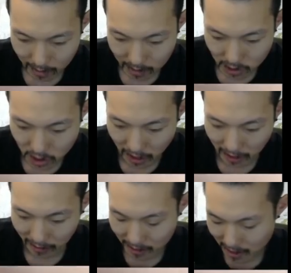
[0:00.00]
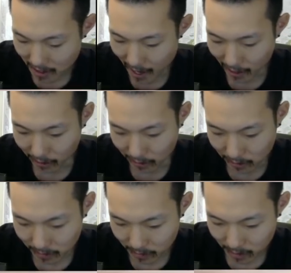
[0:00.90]
Just checking. Heckle.
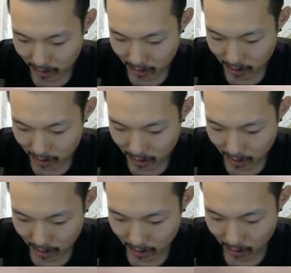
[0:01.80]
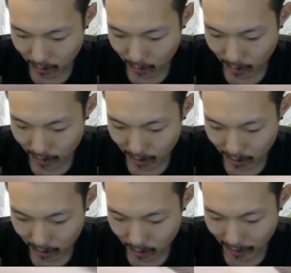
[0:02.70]
No,
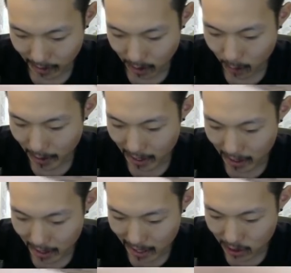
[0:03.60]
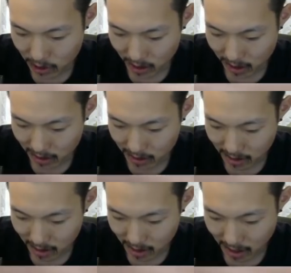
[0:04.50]
no A. Oh wait, H E
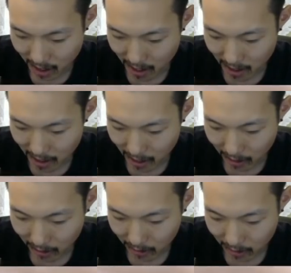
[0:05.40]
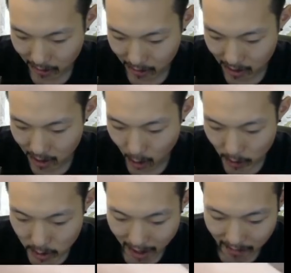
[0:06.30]
C K L E. Oh,
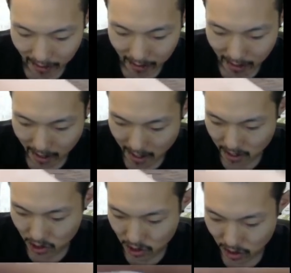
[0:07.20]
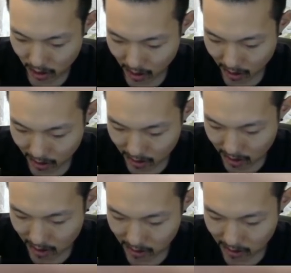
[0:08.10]
we do have it. H E